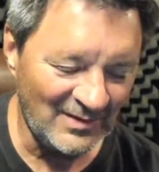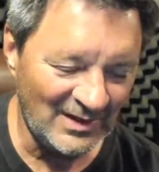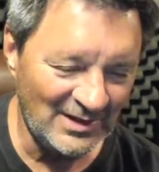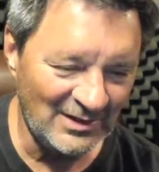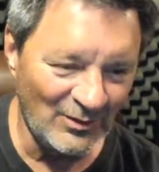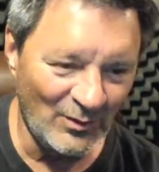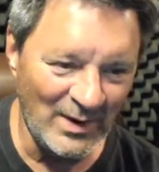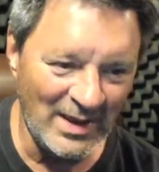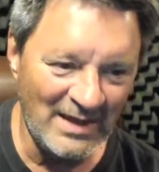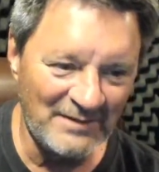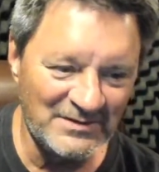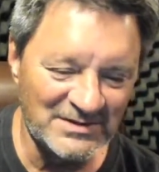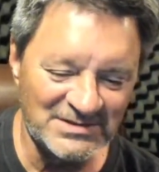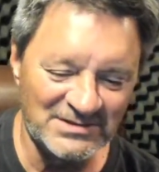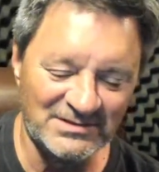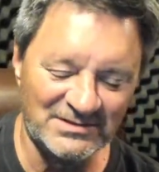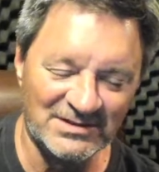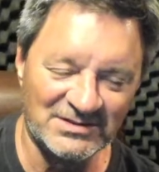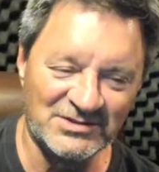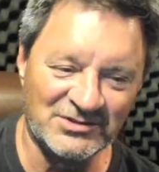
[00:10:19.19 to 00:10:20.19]
You know, we have this
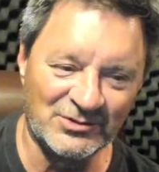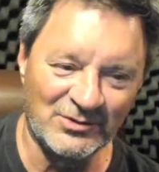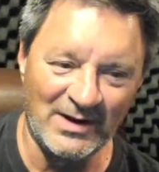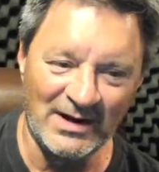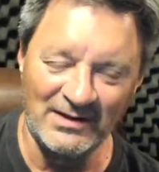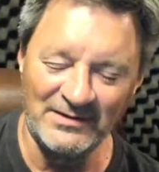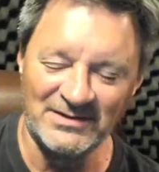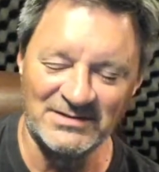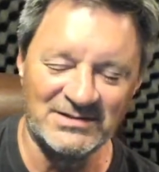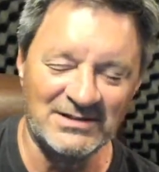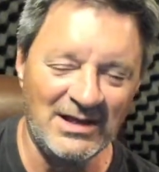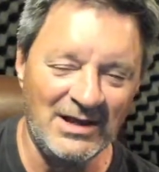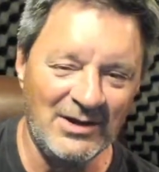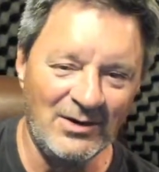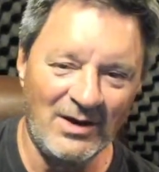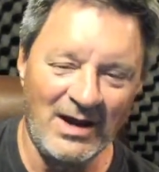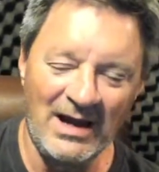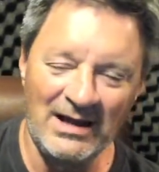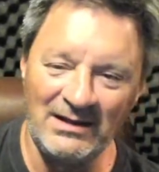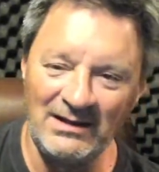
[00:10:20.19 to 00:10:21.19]
this trail. This,
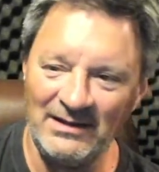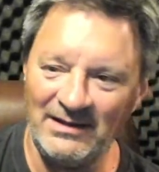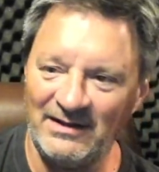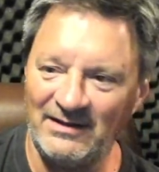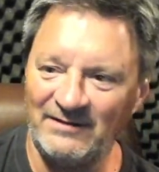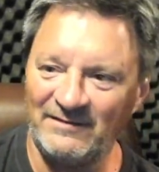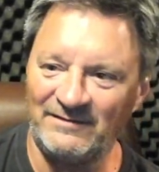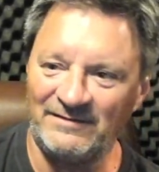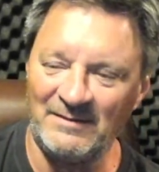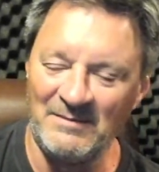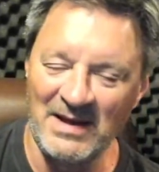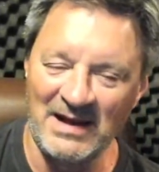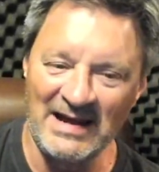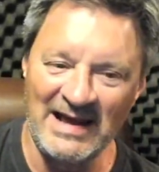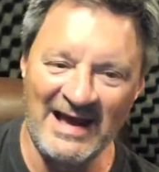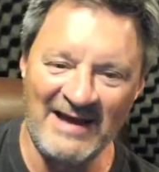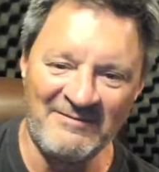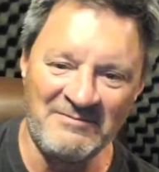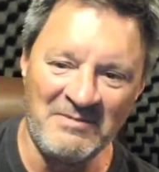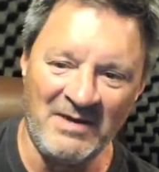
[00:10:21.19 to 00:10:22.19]
I live about a
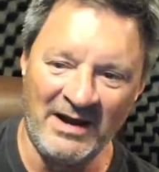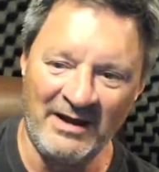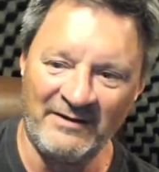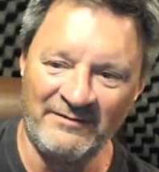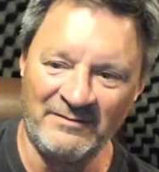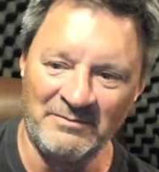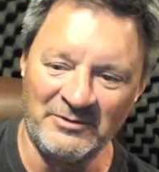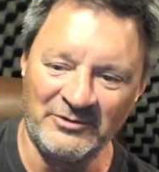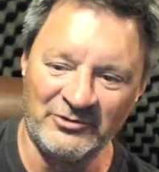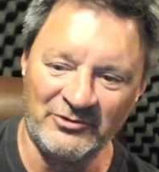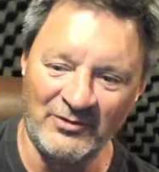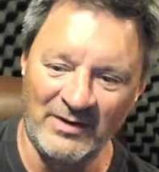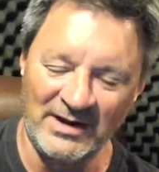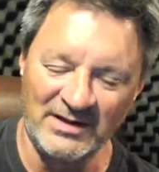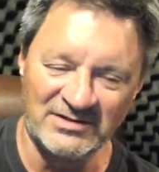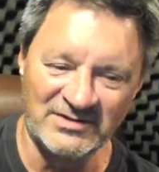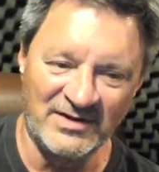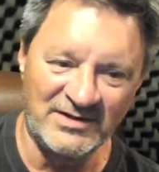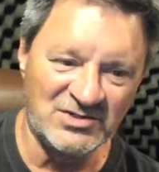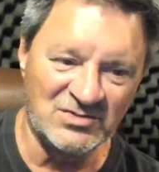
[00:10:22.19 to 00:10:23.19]
half mile from a trail,
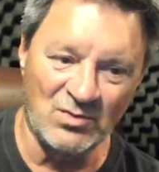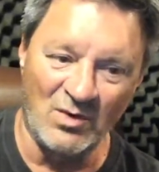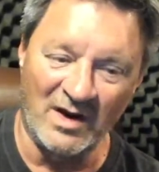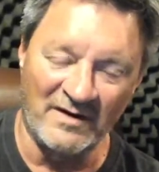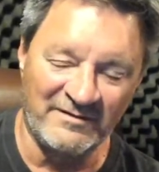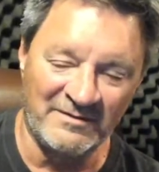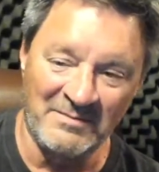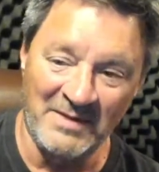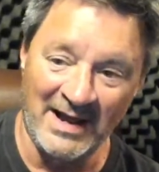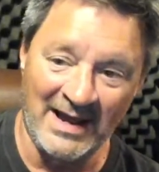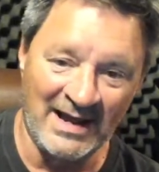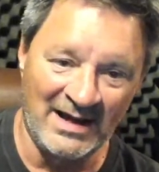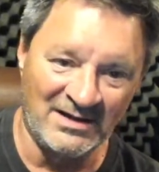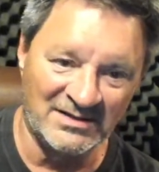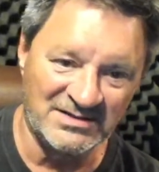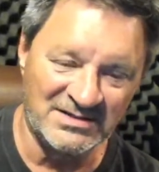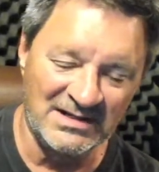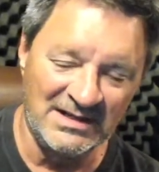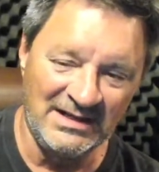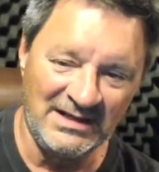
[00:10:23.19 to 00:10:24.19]
so I just walk from my
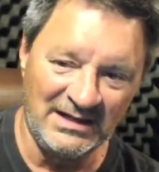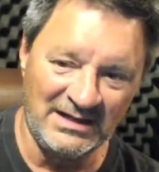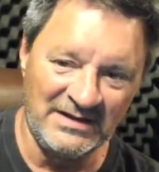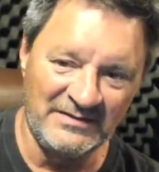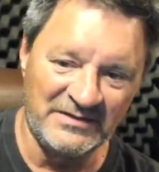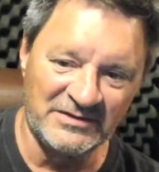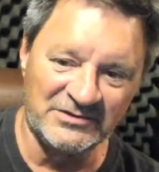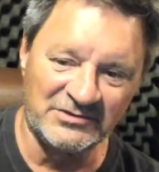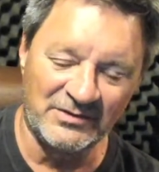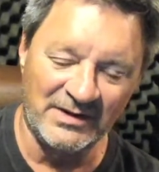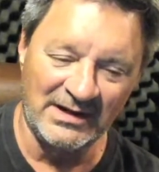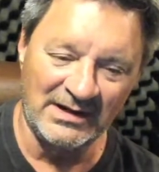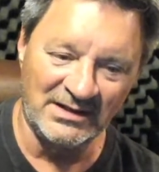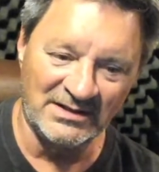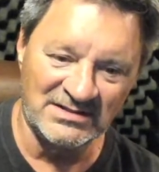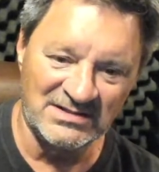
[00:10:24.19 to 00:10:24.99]
house and hit the trail.